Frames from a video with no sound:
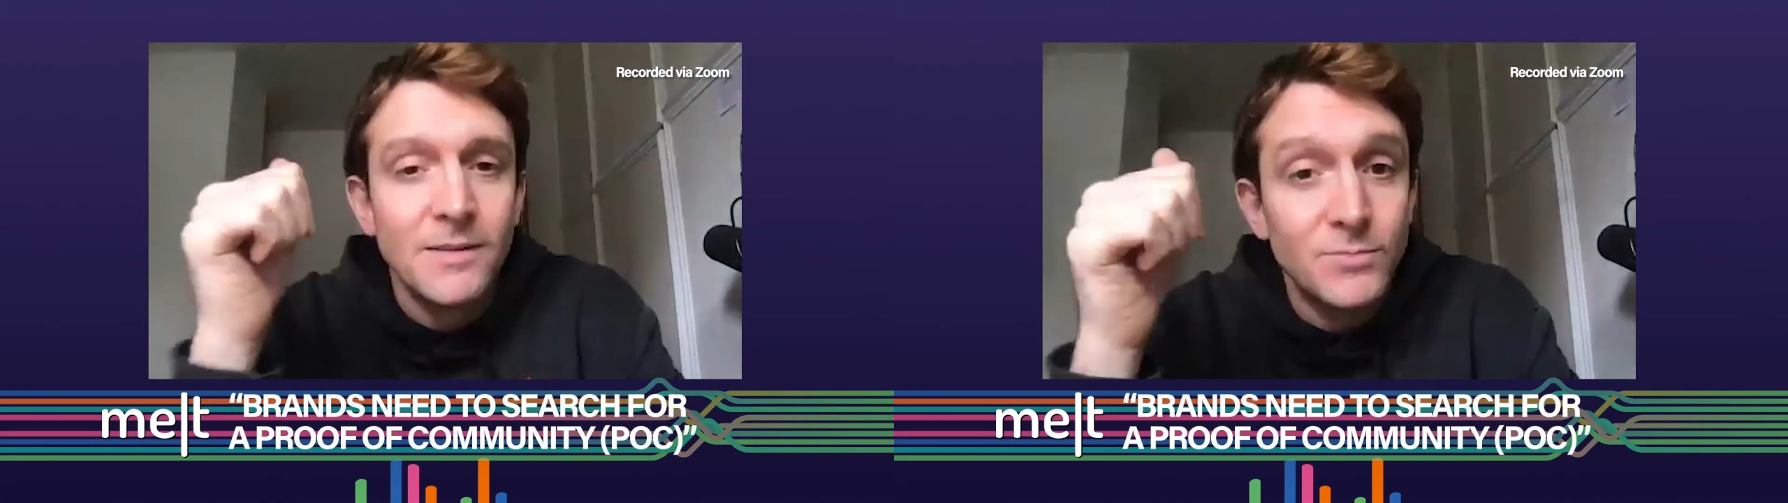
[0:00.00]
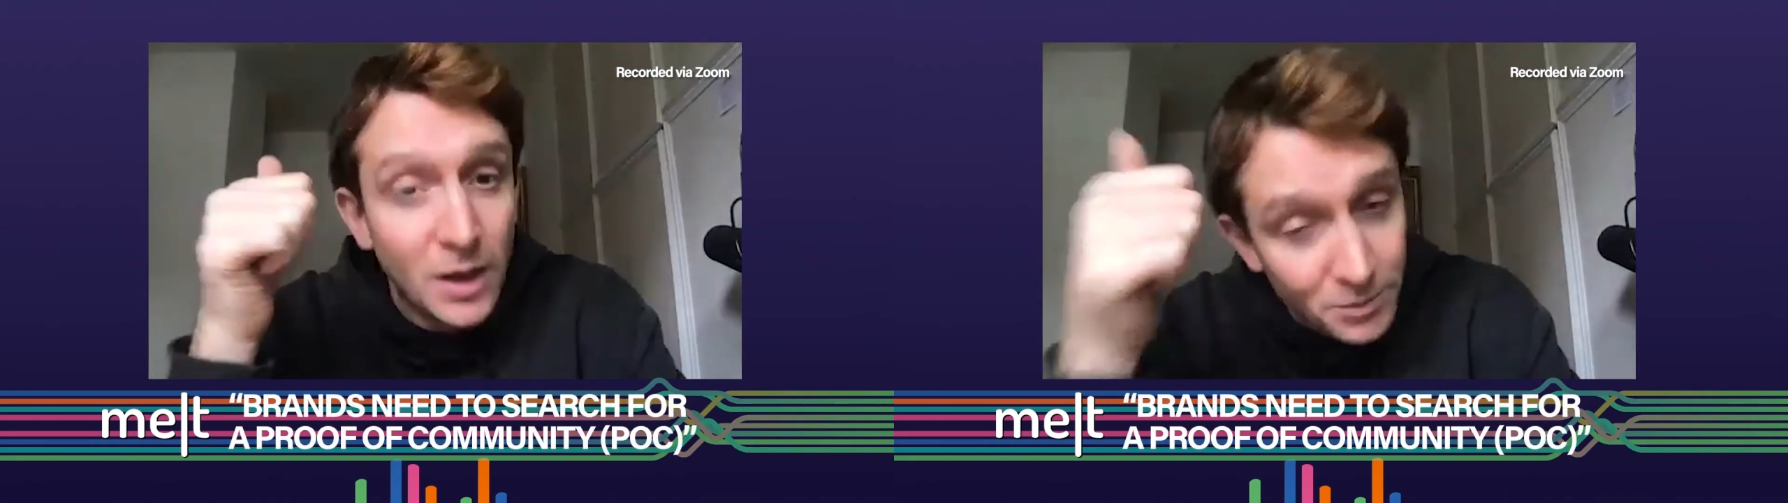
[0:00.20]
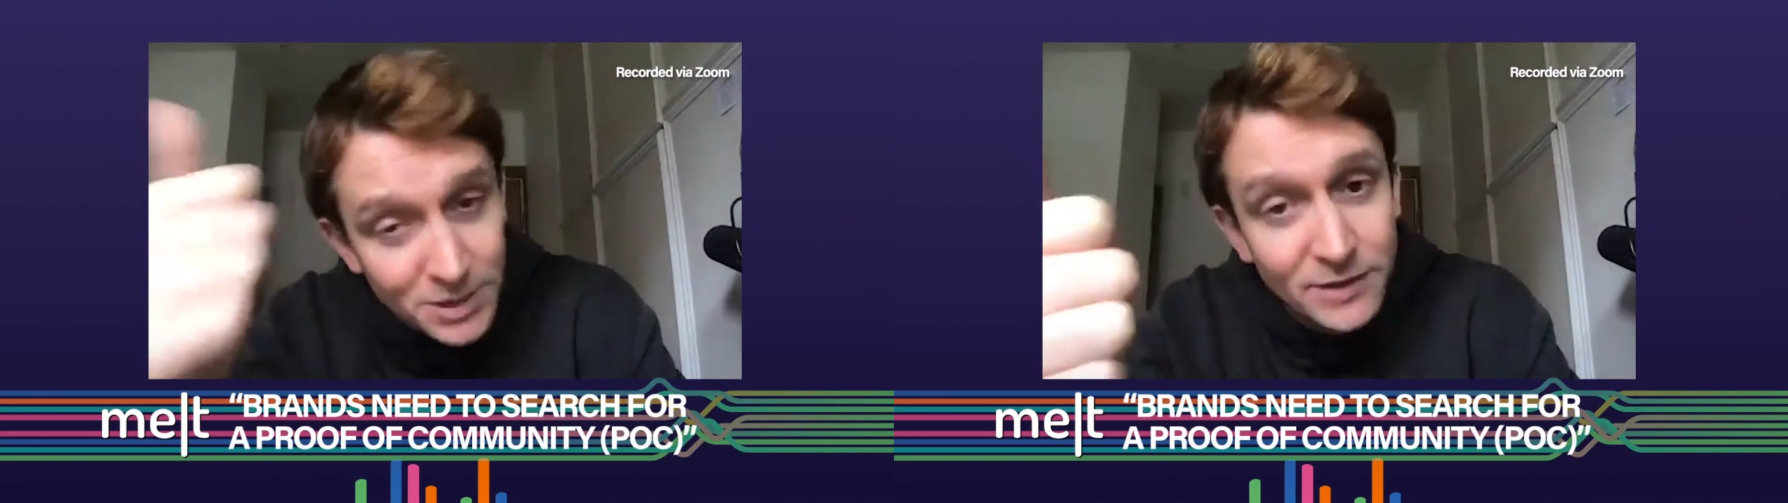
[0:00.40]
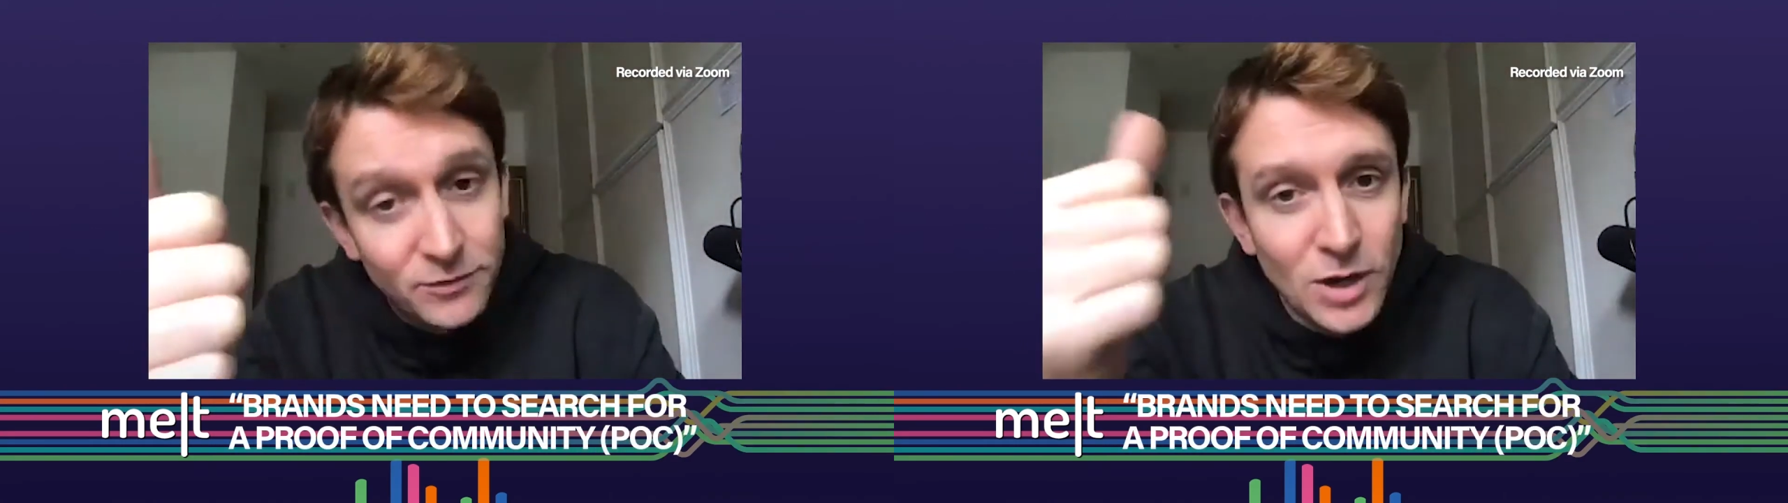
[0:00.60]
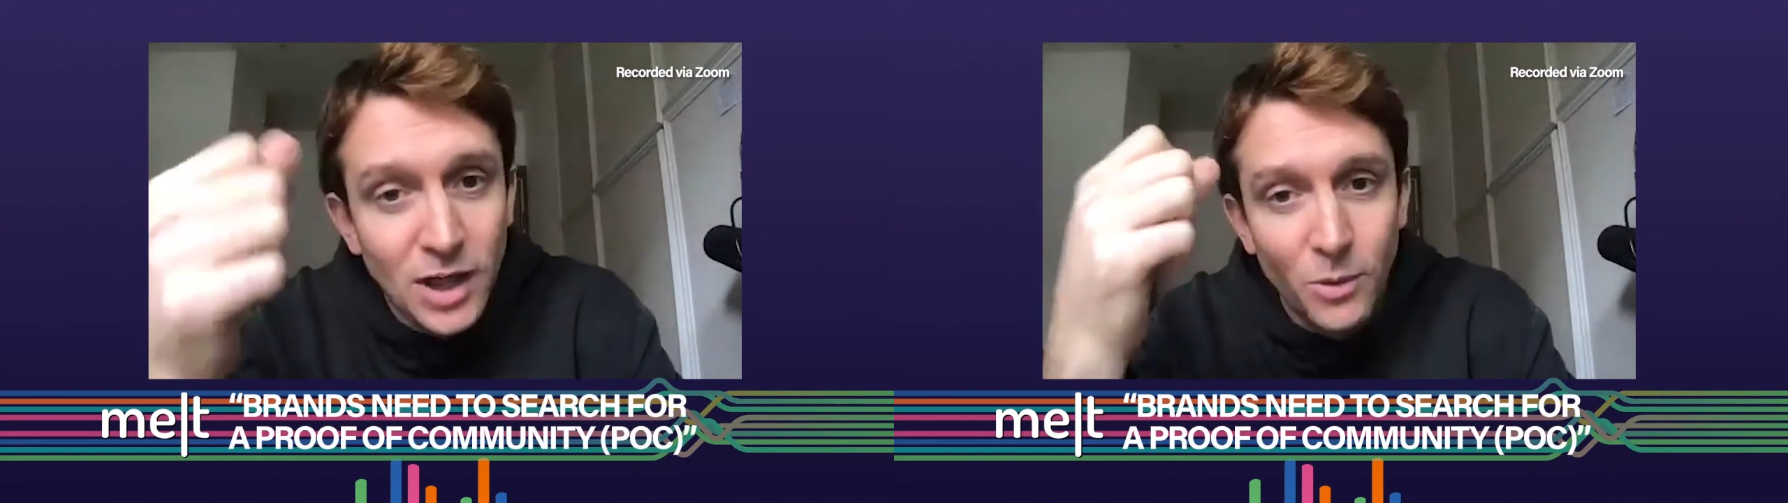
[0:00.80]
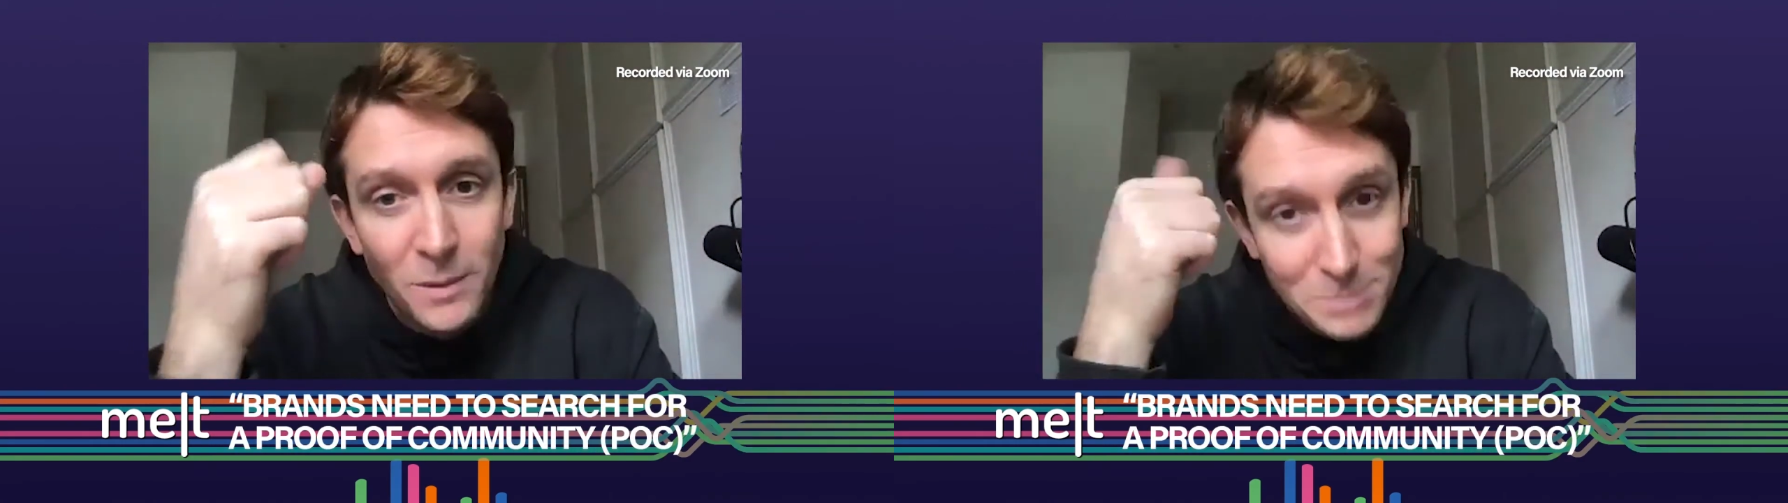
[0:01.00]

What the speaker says: Now I'm going to give you another one,